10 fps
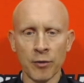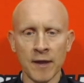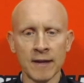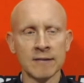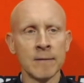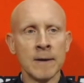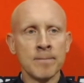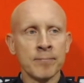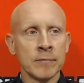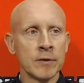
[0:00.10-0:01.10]
know, things
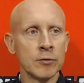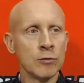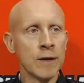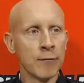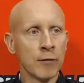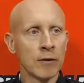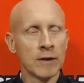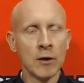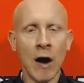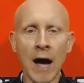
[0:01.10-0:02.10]
to do
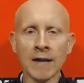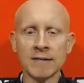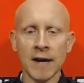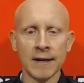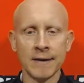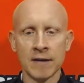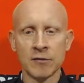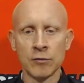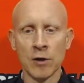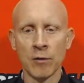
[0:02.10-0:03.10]
differently. You know, hindsight,
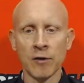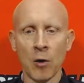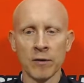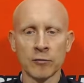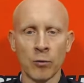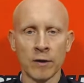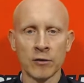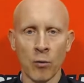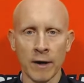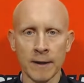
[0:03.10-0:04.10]
as you know, is always
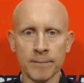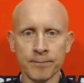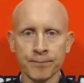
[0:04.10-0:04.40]
20/20.